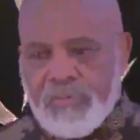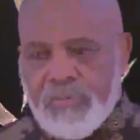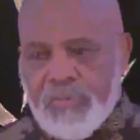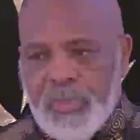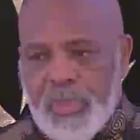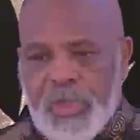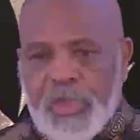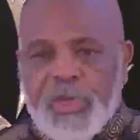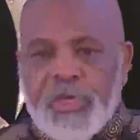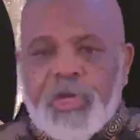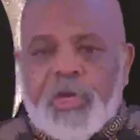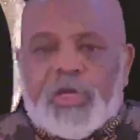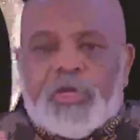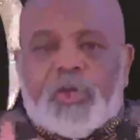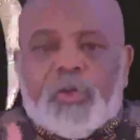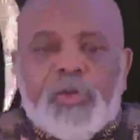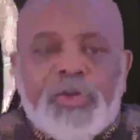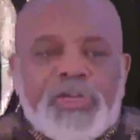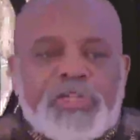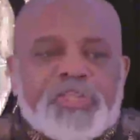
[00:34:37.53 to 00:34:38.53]
And they're
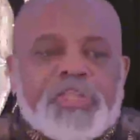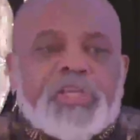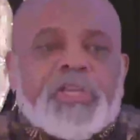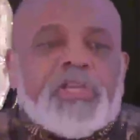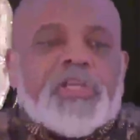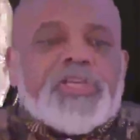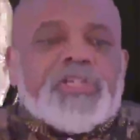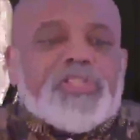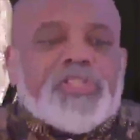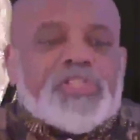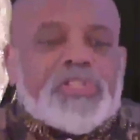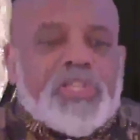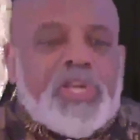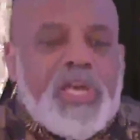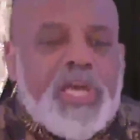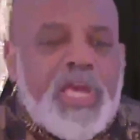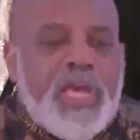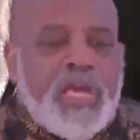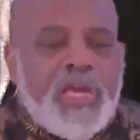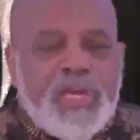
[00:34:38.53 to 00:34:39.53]
increasingly
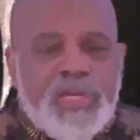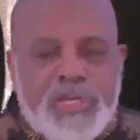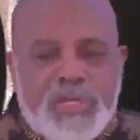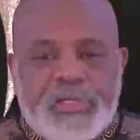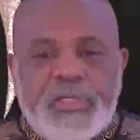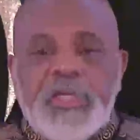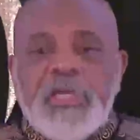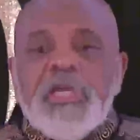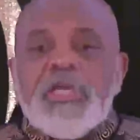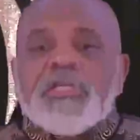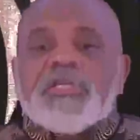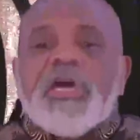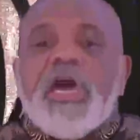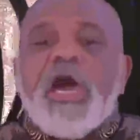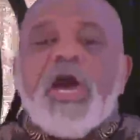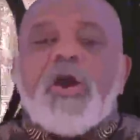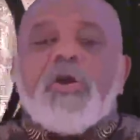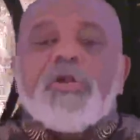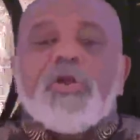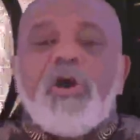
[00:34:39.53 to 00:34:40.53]
saying it in
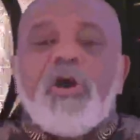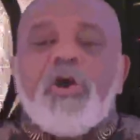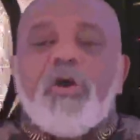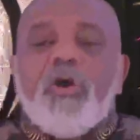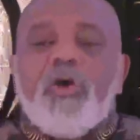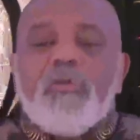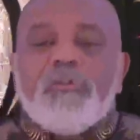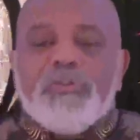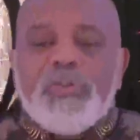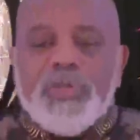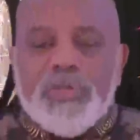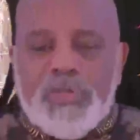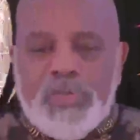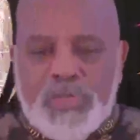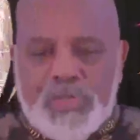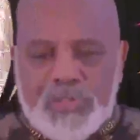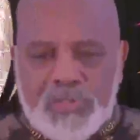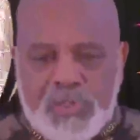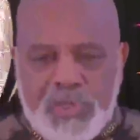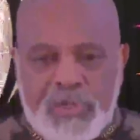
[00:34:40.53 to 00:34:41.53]
town hall
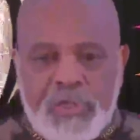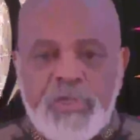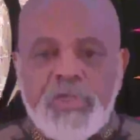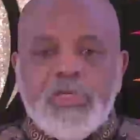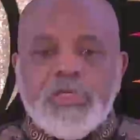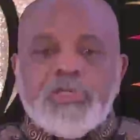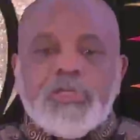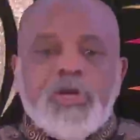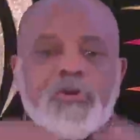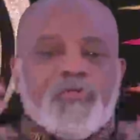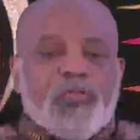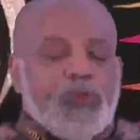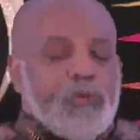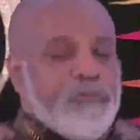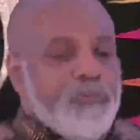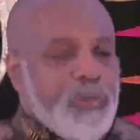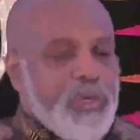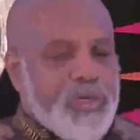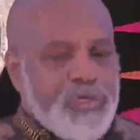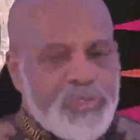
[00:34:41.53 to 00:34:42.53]
meetings and
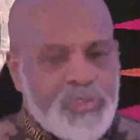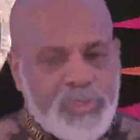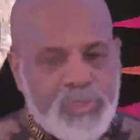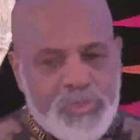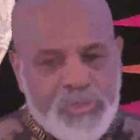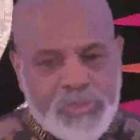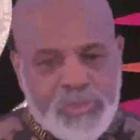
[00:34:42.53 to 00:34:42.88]
different places.